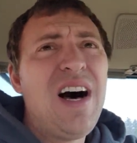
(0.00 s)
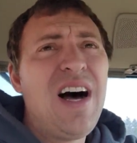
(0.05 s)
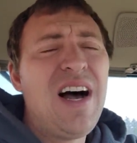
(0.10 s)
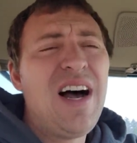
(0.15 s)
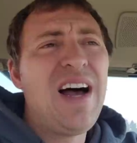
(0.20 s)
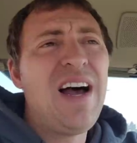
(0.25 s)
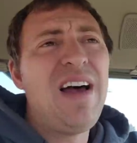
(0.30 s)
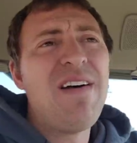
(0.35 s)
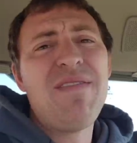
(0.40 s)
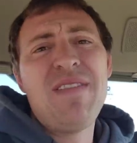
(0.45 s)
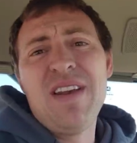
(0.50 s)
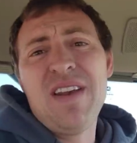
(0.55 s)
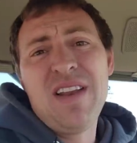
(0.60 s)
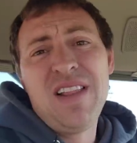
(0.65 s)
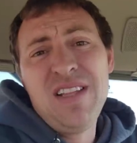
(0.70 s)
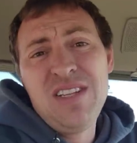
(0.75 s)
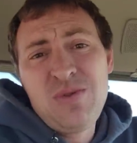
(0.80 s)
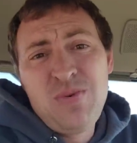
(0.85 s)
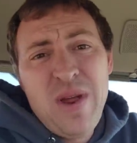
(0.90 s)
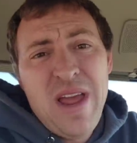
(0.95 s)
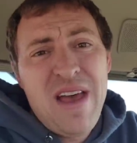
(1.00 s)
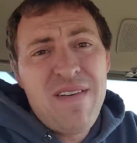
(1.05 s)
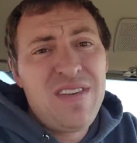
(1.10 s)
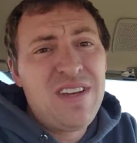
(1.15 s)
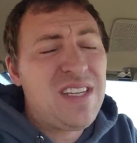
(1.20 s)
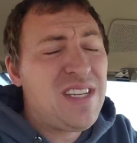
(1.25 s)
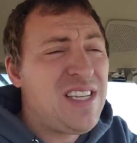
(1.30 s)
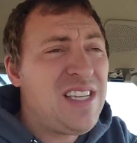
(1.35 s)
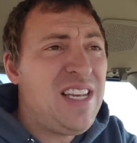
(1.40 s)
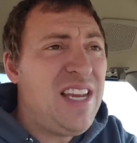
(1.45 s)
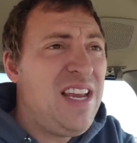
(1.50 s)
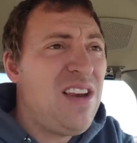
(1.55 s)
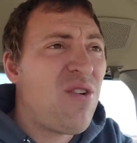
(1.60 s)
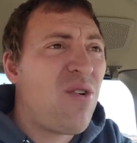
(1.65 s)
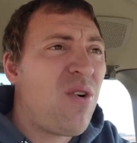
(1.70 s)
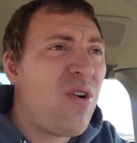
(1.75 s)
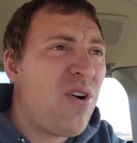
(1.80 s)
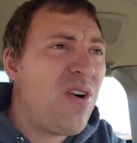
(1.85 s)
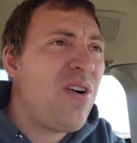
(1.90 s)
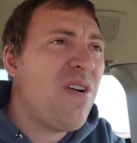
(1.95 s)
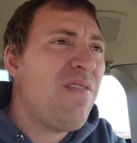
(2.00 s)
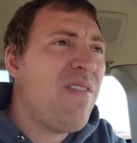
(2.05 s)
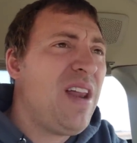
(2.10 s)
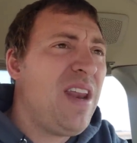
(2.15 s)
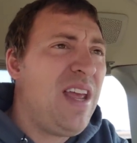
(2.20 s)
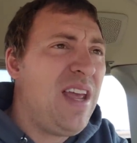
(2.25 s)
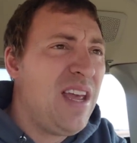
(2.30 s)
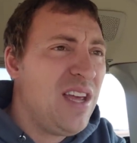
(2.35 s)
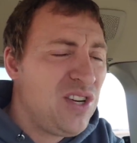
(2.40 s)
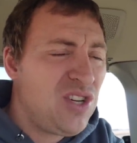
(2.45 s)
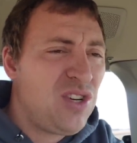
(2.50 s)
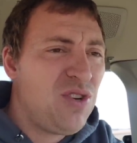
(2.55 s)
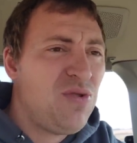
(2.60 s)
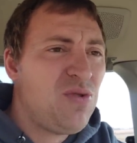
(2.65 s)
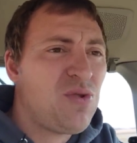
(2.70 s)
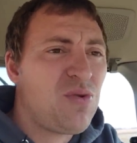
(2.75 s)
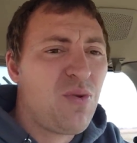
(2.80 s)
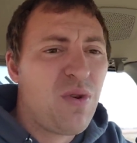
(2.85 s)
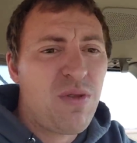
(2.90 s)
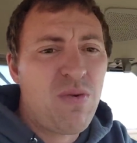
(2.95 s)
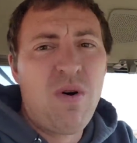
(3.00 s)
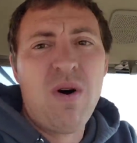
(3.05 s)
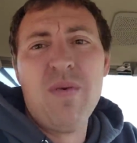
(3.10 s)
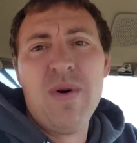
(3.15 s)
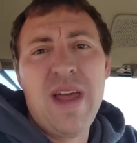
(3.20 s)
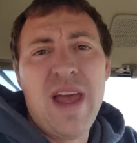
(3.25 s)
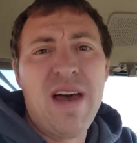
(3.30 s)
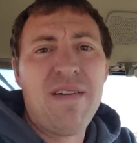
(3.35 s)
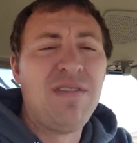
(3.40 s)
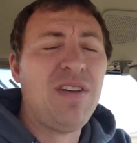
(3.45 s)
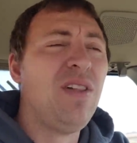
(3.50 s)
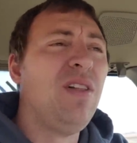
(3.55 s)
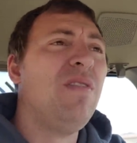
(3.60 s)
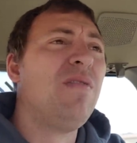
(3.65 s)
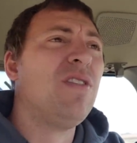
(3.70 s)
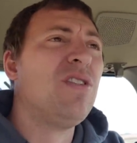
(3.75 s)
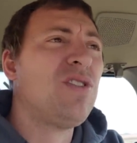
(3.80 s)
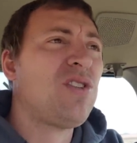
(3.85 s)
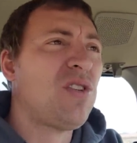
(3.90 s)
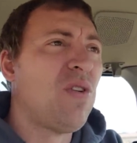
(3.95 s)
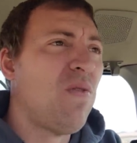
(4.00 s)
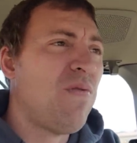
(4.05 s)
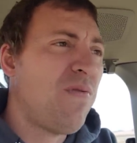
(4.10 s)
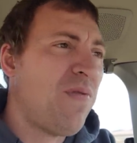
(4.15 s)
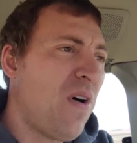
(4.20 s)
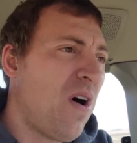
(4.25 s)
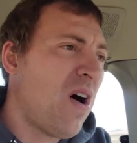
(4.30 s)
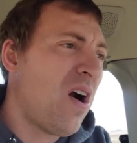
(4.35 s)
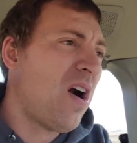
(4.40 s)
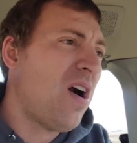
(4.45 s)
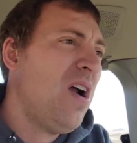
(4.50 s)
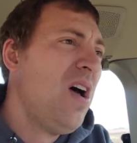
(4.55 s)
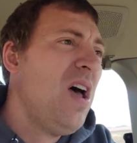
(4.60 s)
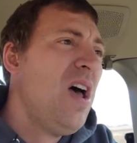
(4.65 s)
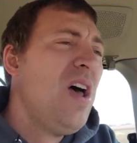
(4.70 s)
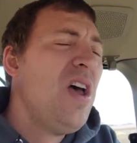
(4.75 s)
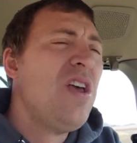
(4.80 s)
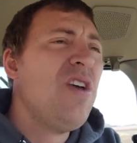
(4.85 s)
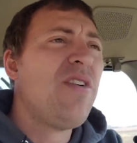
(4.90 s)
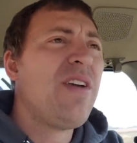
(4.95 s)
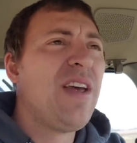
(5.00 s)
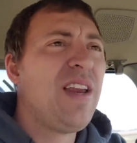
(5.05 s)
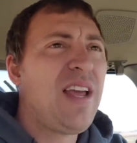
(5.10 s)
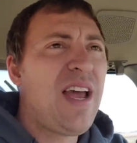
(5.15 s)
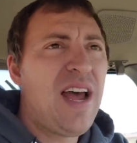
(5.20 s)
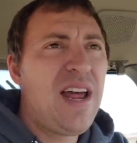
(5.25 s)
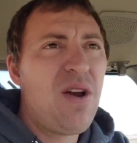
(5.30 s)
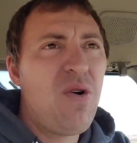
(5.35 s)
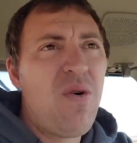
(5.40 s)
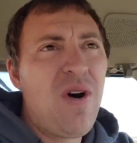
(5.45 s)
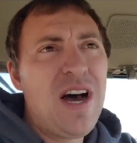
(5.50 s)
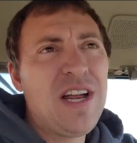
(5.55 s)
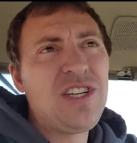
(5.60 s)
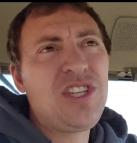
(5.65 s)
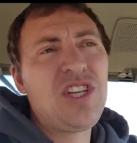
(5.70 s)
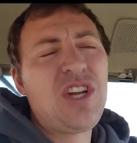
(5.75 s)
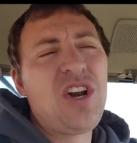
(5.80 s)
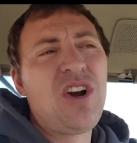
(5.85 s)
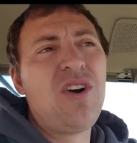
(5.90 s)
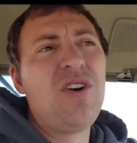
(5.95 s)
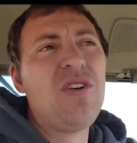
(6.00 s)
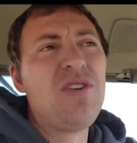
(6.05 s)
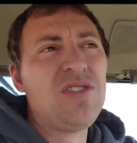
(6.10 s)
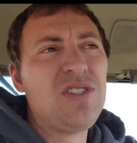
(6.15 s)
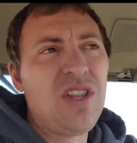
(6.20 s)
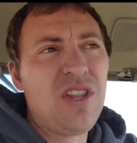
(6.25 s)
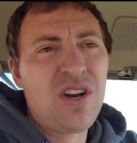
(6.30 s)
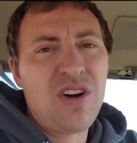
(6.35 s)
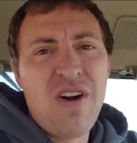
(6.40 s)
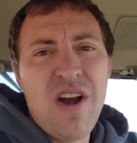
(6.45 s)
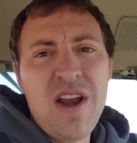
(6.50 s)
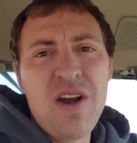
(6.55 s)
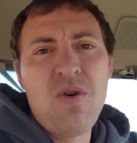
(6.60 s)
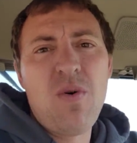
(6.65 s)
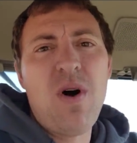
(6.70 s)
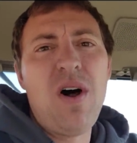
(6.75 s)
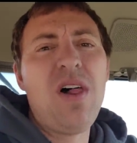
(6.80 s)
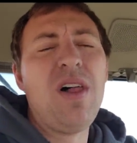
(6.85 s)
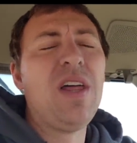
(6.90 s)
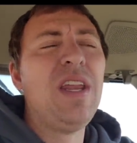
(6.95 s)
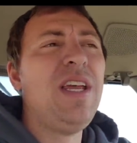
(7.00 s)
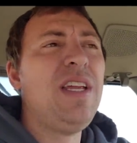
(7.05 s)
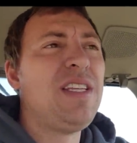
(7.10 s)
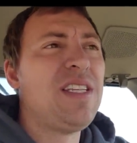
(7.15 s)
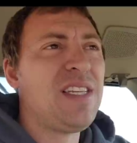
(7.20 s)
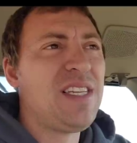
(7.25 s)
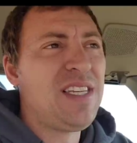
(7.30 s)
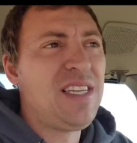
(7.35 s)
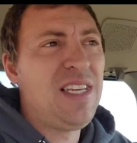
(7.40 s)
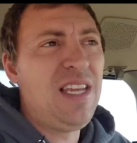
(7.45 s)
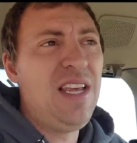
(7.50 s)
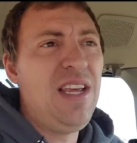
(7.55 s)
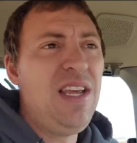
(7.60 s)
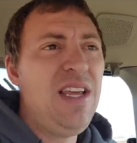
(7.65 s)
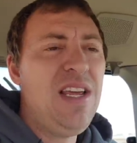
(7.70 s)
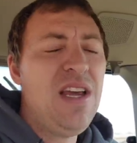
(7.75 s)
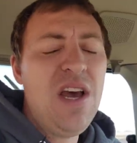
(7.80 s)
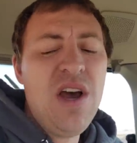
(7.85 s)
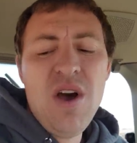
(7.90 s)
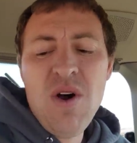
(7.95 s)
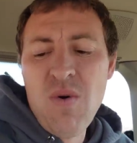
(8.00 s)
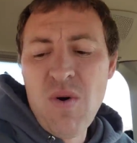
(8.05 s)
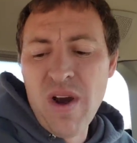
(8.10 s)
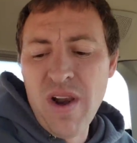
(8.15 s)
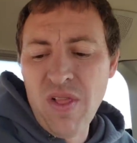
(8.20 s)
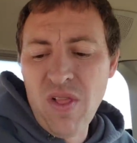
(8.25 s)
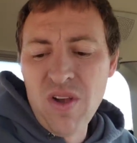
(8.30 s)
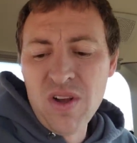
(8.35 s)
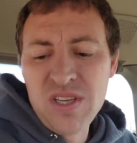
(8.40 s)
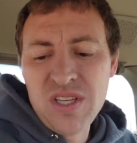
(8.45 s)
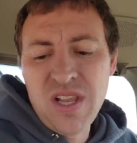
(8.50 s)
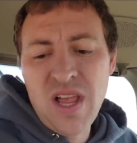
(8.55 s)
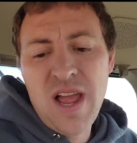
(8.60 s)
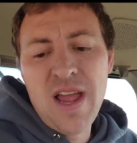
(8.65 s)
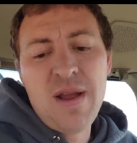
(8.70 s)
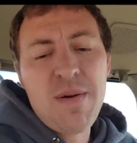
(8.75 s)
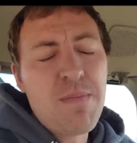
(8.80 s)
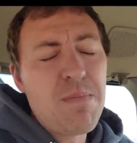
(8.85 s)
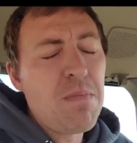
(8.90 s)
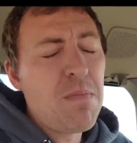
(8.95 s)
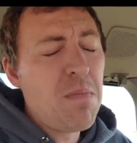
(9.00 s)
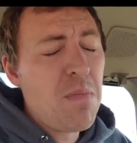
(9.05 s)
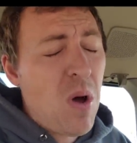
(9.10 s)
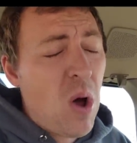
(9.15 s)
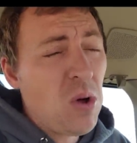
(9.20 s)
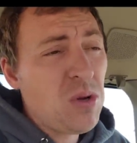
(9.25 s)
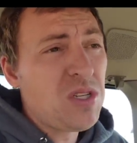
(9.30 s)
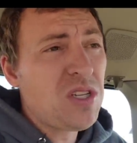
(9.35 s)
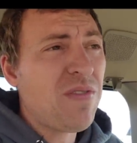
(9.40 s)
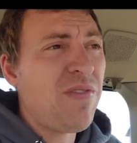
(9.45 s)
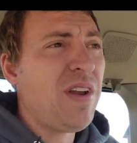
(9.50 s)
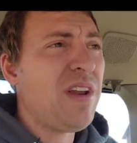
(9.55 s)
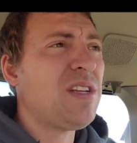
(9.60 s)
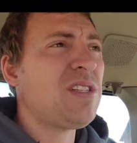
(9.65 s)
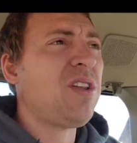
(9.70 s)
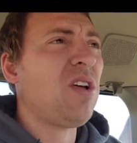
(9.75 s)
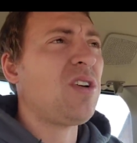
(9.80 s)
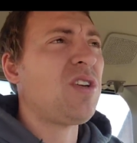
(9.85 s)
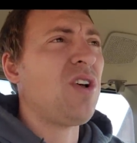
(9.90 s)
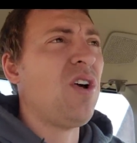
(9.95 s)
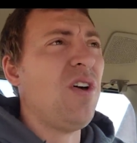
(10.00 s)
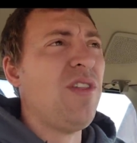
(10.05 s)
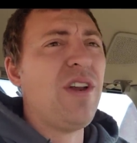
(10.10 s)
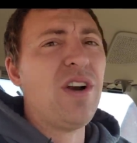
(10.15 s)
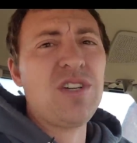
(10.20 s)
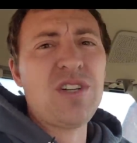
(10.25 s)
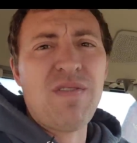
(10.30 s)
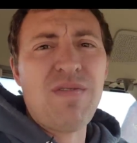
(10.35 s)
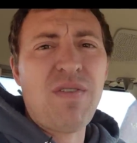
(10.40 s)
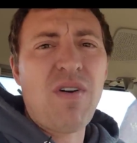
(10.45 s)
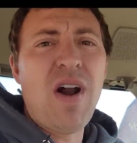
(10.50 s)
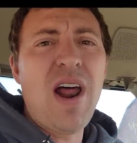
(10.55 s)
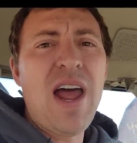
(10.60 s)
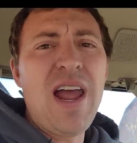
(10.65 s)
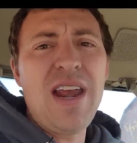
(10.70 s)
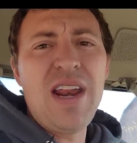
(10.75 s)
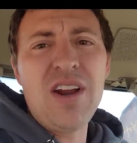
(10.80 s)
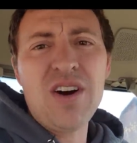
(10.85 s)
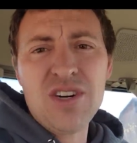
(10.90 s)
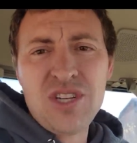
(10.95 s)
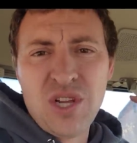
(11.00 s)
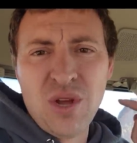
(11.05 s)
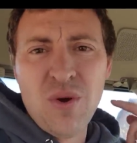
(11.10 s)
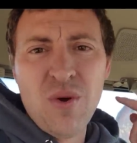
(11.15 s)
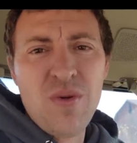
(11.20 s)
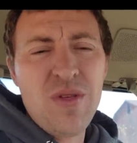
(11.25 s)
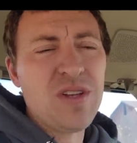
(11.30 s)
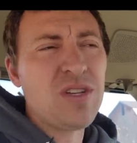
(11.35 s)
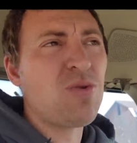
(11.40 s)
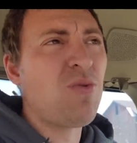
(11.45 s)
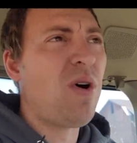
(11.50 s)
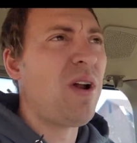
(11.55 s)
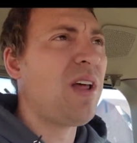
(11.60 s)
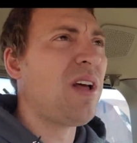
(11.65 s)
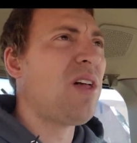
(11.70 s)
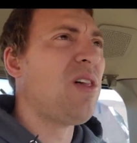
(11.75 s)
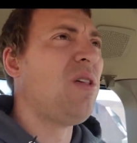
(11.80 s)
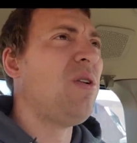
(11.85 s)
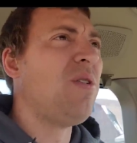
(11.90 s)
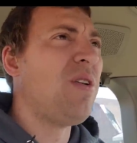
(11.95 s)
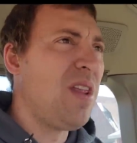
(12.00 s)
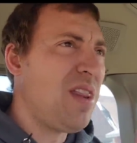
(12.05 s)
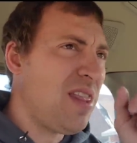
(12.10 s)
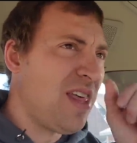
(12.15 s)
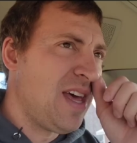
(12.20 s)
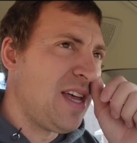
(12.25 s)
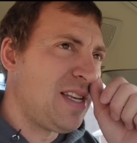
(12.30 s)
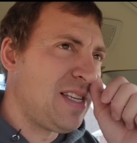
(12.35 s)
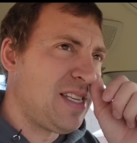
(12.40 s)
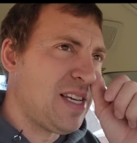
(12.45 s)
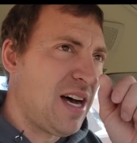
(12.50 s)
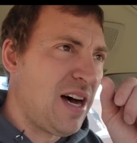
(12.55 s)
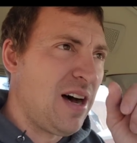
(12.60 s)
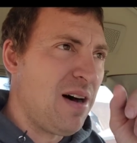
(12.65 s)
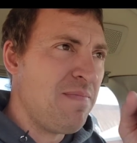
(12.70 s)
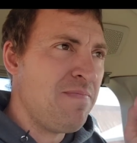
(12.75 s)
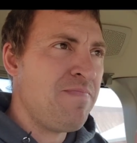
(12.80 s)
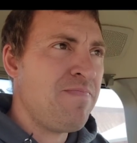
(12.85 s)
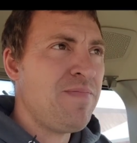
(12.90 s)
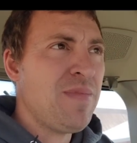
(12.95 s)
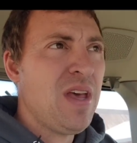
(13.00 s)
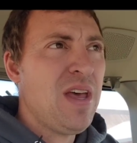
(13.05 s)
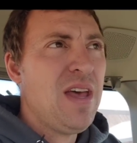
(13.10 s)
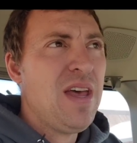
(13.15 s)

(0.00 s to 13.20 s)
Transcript: at least we haven't seen or heard of any issues with what we have delivered so far. You can kind of watch the kernels and the grain quality to see what it looks like. Most of it has looked good. There's a variety or two, this one included, that um,